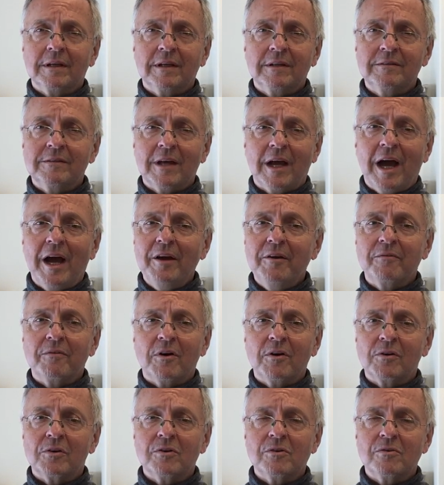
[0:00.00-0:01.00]
It's out of
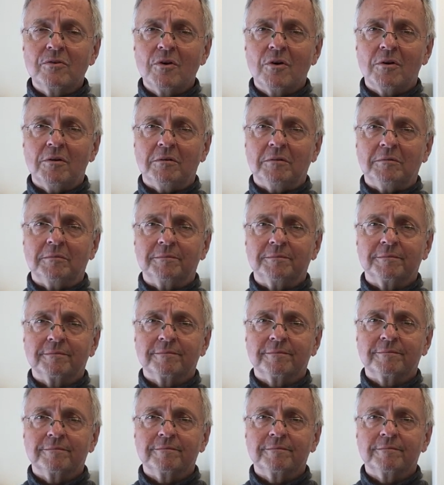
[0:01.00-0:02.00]
our control.
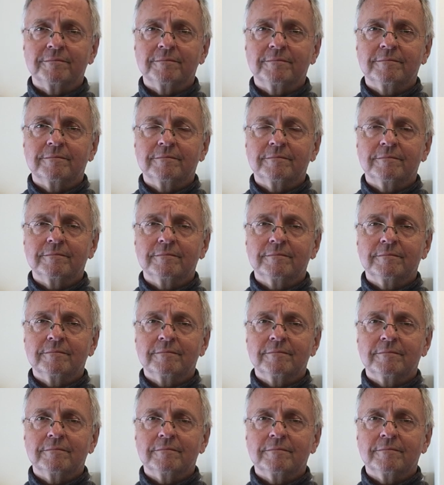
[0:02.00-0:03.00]

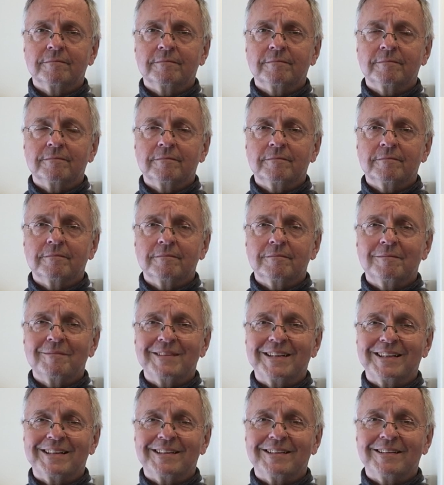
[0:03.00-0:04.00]

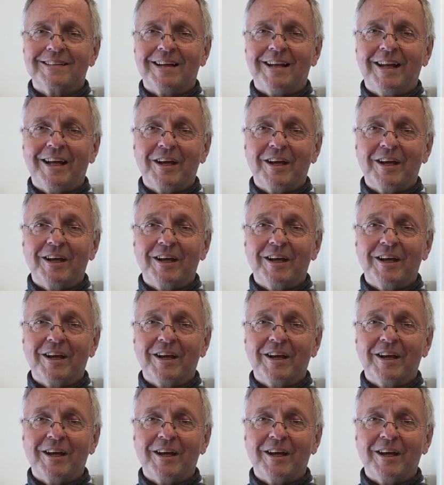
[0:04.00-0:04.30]
I